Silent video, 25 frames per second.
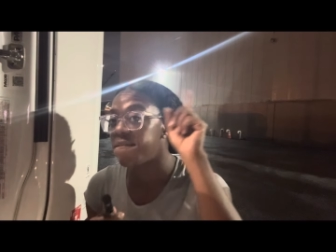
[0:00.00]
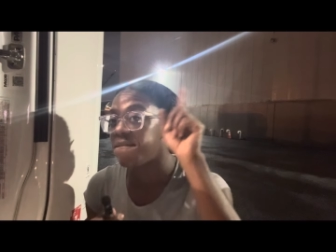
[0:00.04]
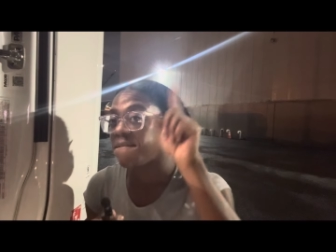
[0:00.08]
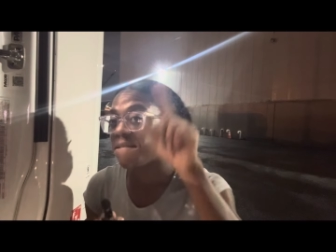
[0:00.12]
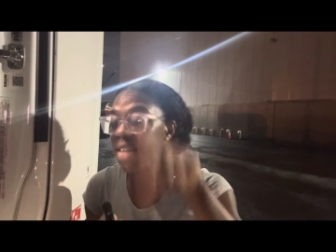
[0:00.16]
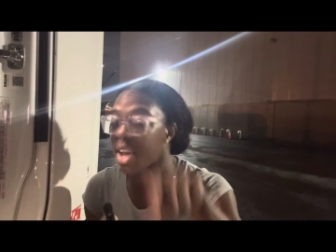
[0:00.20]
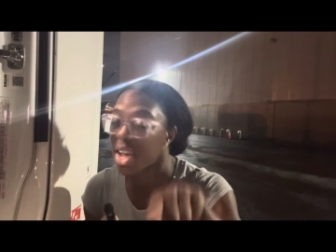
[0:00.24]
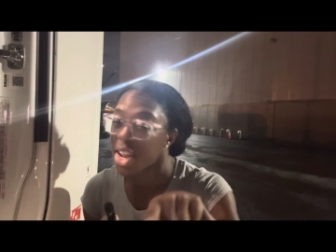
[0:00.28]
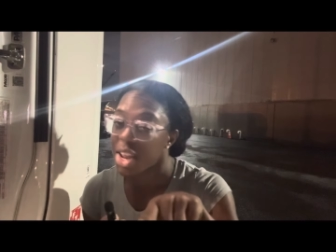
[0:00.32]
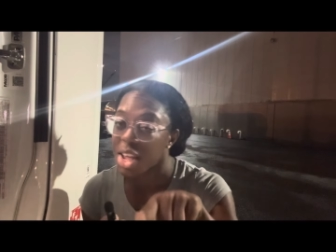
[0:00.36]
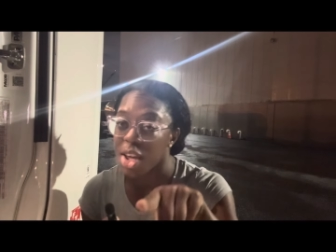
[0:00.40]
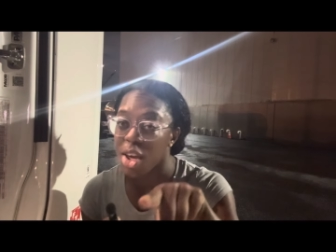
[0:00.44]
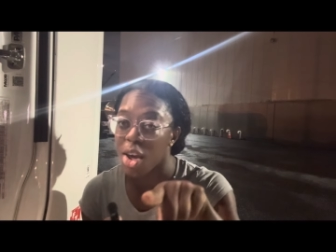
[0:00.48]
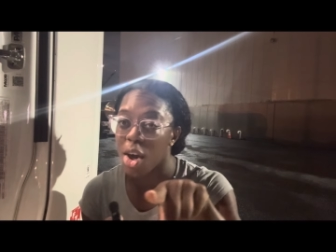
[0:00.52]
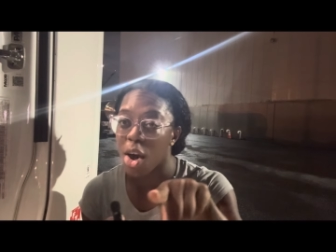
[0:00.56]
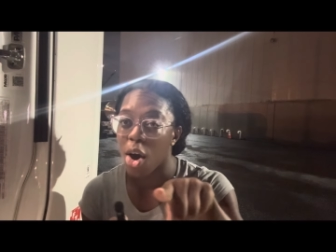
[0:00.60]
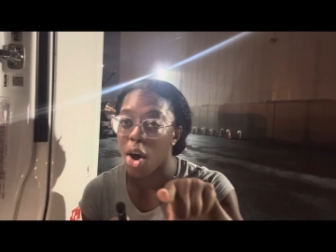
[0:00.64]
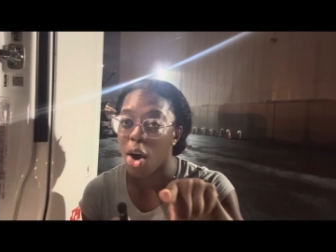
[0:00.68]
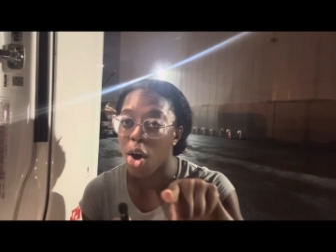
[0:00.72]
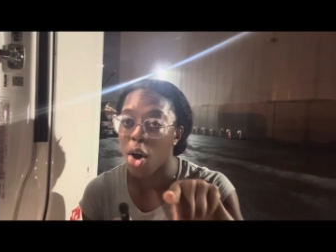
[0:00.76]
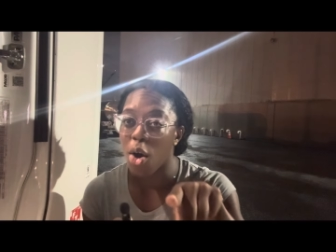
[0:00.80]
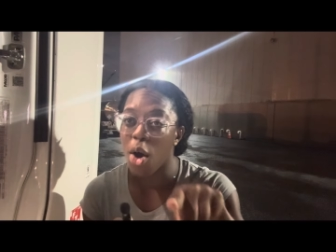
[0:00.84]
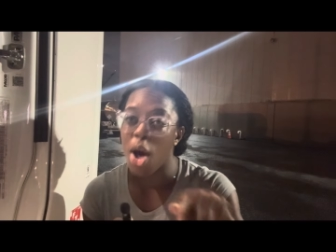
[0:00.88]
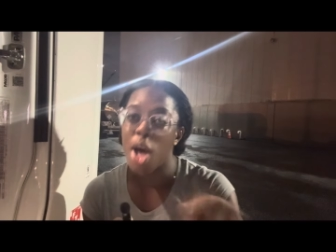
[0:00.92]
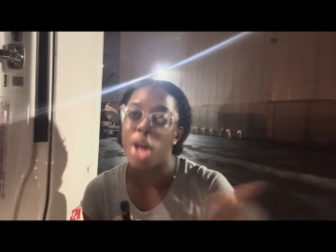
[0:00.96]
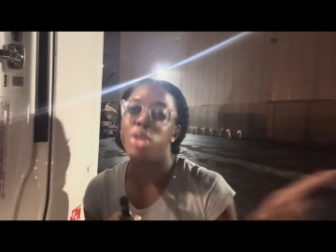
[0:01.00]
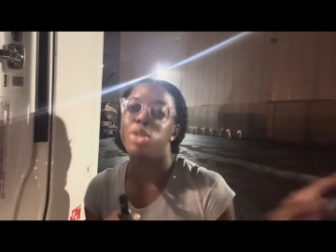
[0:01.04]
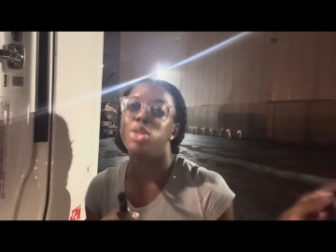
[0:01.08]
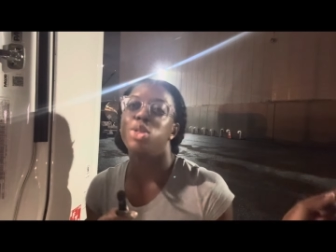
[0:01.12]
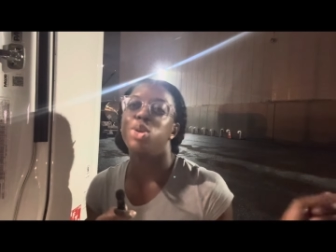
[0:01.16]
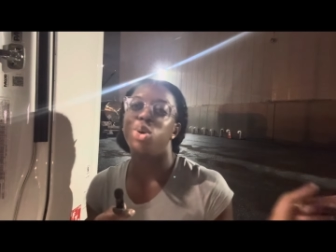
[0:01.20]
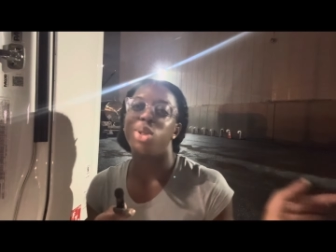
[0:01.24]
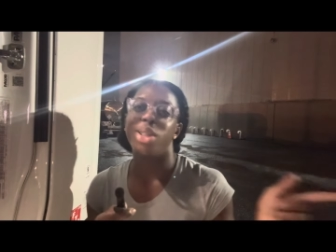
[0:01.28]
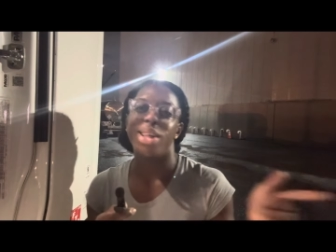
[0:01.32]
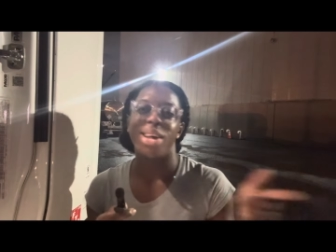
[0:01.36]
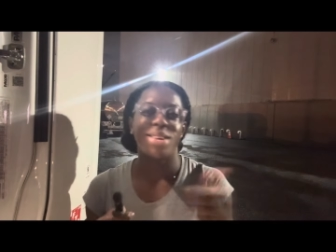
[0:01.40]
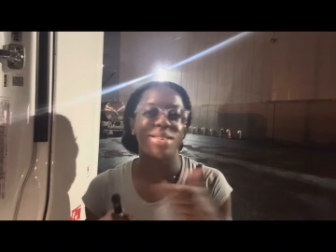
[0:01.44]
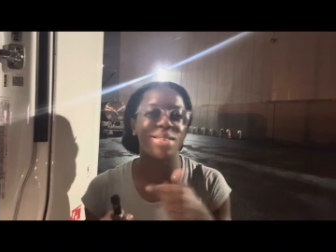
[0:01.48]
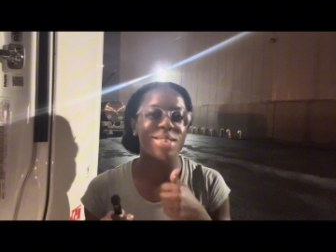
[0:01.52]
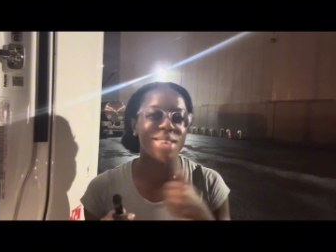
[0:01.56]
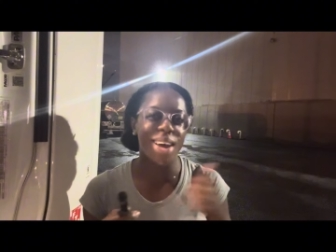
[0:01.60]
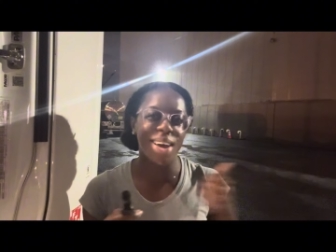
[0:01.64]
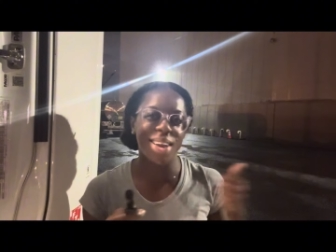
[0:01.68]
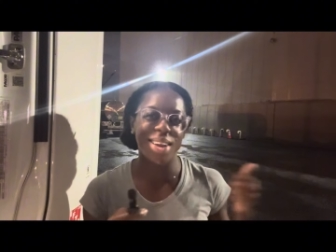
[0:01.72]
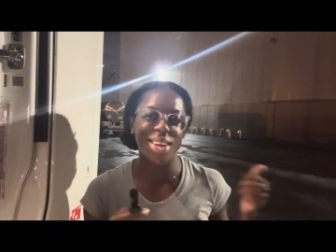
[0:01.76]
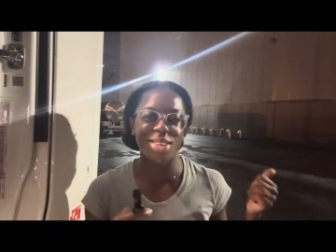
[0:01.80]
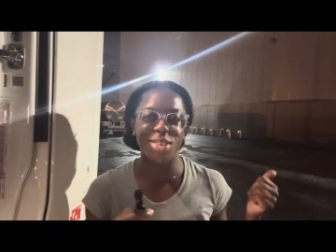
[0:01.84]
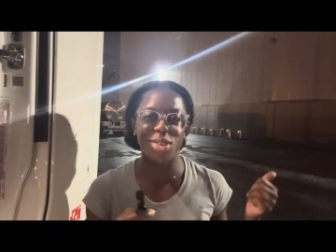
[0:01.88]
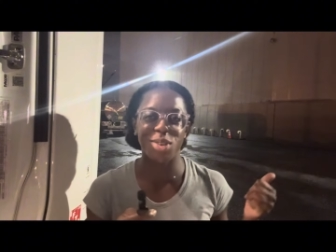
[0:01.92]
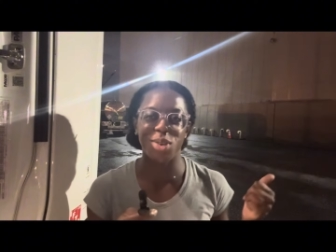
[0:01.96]
video. So let's get
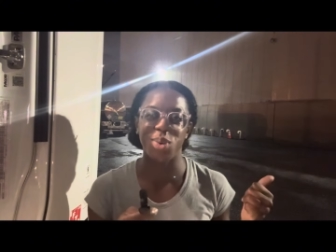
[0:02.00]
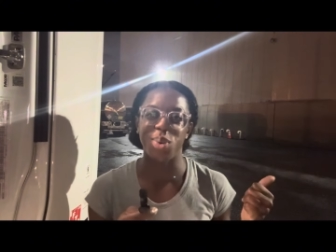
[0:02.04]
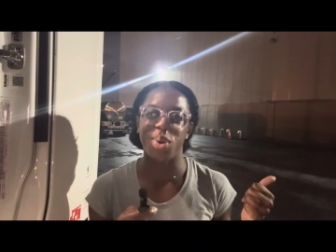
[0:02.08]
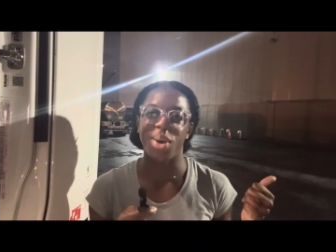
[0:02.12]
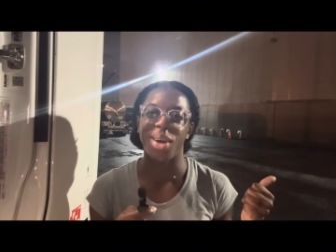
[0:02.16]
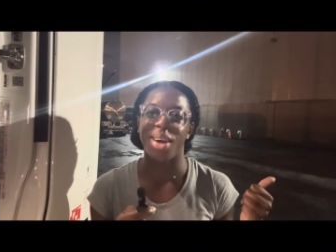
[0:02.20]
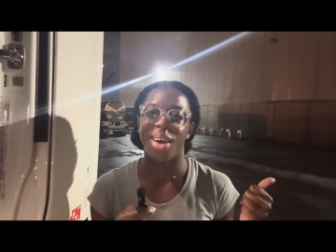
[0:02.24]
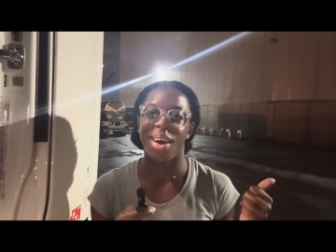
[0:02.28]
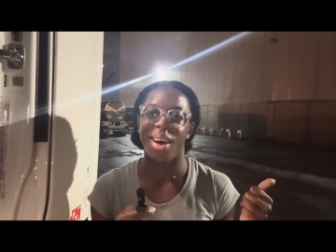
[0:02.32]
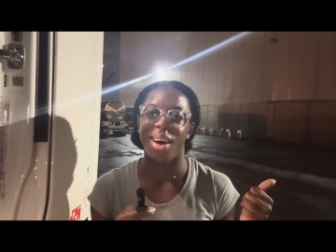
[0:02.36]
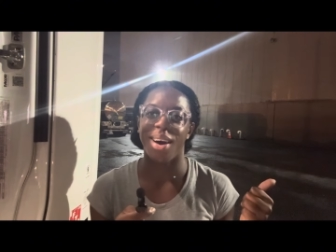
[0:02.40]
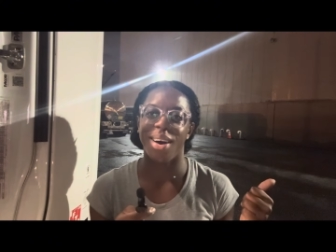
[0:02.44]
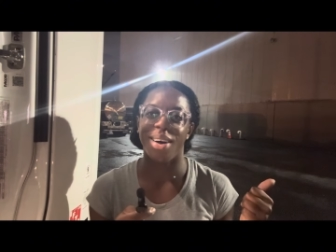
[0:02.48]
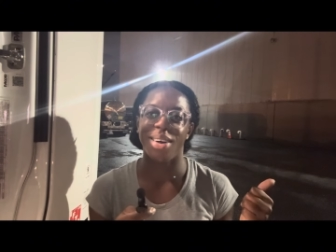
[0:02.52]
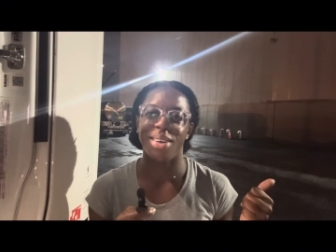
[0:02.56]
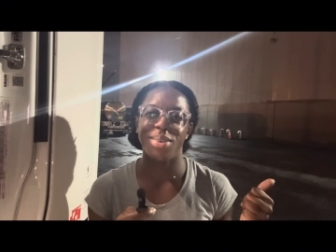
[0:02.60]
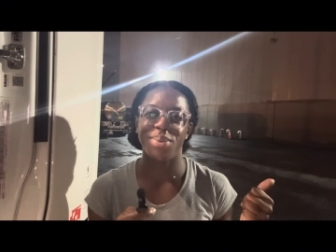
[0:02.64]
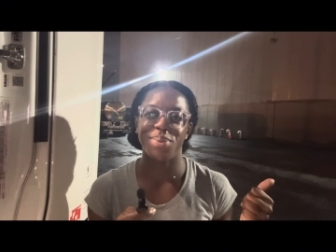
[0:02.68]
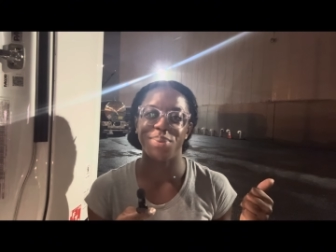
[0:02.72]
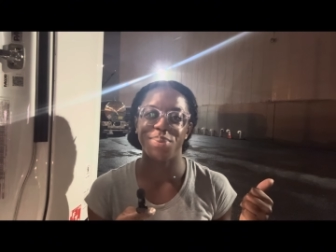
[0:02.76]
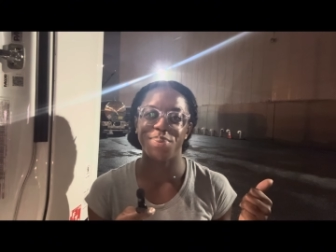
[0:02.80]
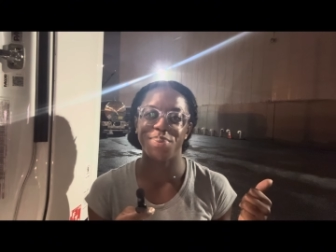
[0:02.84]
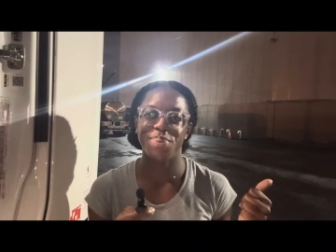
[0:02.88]
into it, y'all.